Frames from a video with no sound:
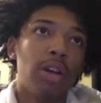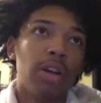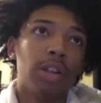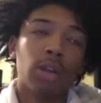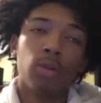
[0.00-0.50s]

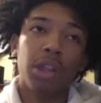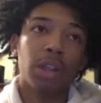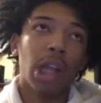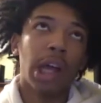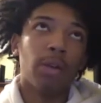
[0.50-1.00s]
so we
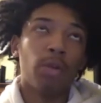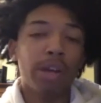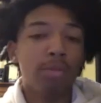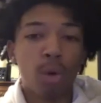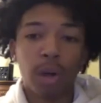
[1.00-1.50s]
can like
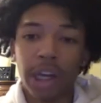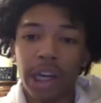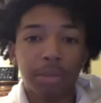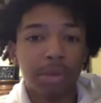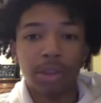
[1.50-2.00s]
win more
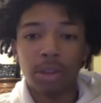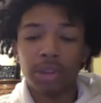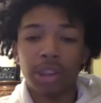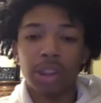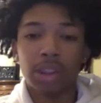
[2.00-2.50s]
games. You know what I'm
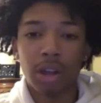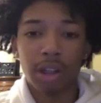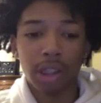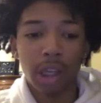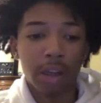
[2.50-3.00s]
saying? So I
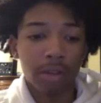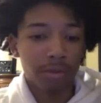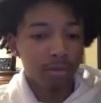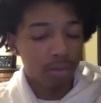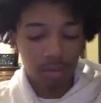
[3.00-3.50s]
can like
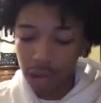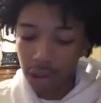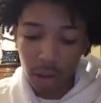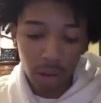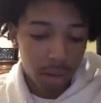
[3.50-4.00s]
you
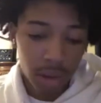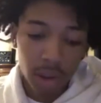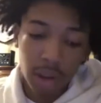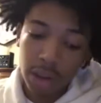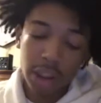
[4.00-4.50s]
know
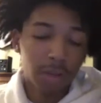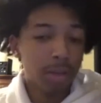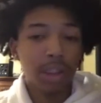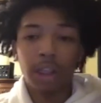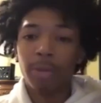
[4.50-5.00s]
that's
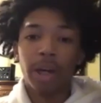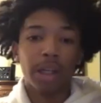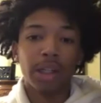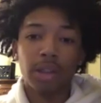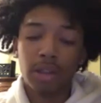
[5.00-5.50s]
really about it.